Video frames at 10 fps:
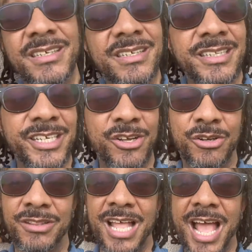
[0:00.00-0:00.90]
Leo the
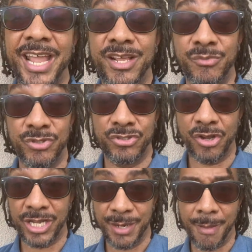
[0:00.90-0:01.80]
lion, we're
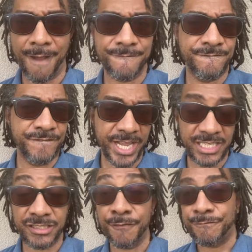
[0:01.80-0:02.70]
talking about
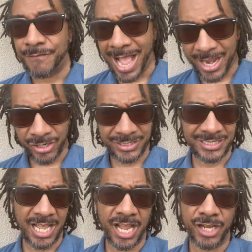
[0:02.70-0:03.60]
fixed fire
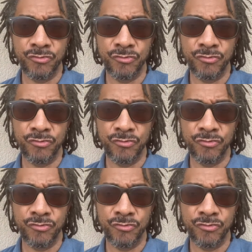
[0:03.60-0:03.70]
sign,